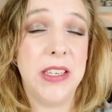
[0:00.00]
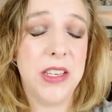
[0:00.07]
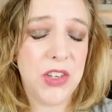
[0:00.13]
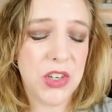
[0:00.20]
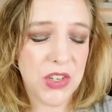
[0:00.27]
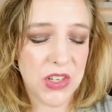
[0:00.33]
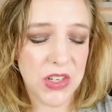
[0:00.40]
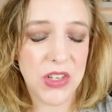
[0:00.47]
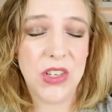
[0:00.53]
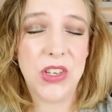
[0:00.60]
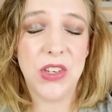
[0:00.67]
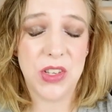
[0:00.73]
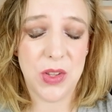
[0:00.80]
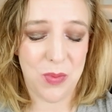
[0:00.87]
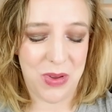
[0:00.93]
Isn't just this
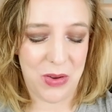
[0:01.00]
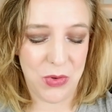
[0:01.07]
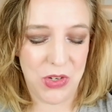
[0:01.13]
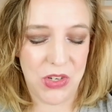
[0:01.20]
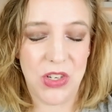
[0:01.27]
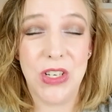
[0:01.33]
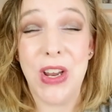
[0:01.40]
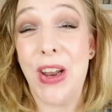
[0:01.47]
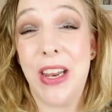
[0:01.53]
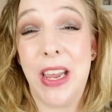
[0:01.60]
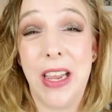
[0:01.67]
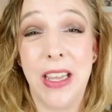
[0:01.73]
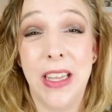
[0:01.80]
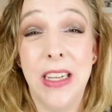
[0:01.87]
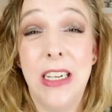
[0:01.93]
just the most
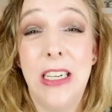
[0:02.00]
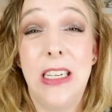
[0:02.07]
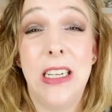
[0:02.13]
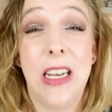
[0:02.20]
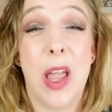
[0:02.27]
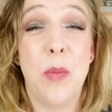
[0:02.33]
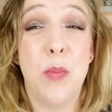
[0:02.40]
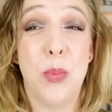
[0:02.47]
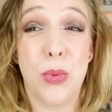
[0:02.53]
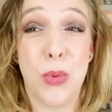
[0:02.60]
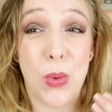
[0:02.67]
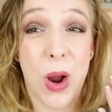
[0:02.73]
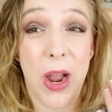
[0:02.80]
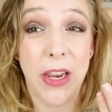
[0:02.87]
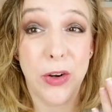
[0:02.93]
stunning, like
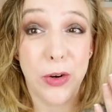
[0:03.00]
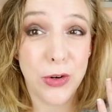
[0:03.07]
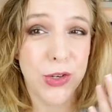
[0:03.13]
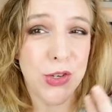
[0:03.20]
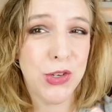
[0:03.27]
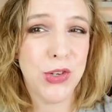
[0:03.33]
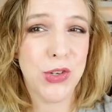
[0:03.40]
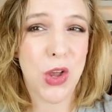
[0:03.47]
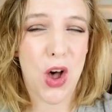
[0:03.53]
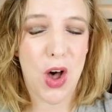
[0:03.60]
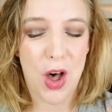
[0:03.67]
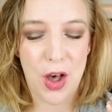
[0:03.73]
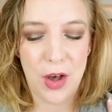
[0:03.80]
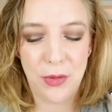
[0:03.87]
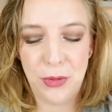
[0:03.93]
brighter,
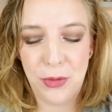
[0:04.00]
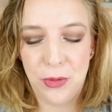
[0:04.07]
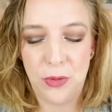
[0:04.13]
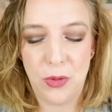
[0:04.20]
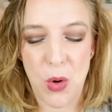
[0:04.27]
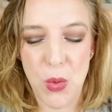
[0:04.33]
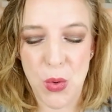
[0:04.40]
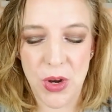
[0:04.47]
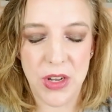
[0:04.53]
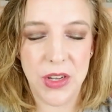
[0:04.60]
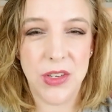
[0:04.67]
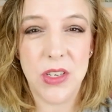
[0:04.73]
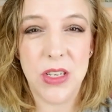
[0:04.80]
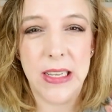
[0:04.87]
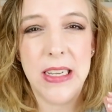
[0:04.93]
soft
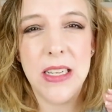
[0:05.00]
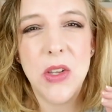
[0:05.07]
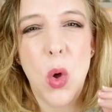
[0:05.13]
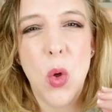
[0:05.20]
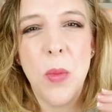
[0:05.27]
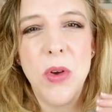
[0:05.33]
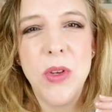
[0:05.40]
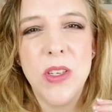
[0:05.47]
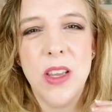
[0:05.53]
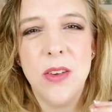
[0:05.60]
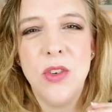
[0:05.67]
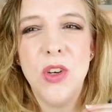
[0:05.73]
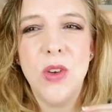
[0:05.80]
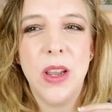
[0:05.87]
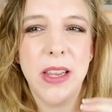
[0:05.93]
focus? Like, it almost
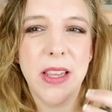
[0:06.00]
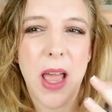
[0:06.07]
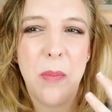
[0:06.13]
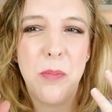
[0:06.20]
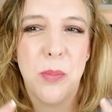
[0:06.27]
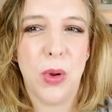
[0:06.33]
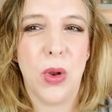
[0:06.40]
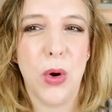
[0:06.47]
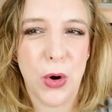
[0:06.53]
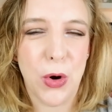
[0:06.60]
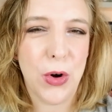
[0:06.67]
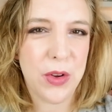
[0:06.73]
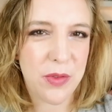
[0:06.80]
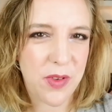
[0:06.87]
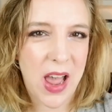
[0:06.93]
gives you like that
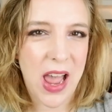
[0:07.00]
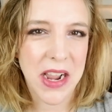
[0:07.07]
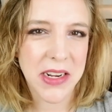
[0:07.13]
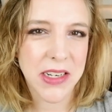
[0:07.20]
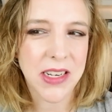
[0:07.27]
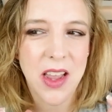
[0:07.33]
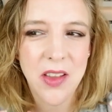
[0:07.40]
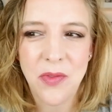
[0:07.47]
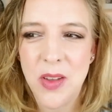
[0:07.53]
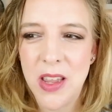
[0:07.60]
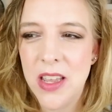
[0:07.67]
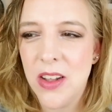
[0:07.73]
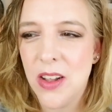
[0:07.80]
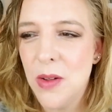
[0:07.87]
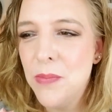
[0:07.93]
blurred effect, I
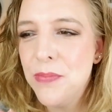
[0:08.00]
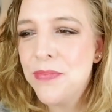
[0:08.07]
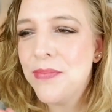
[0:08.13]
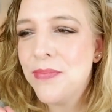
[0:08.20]
feel.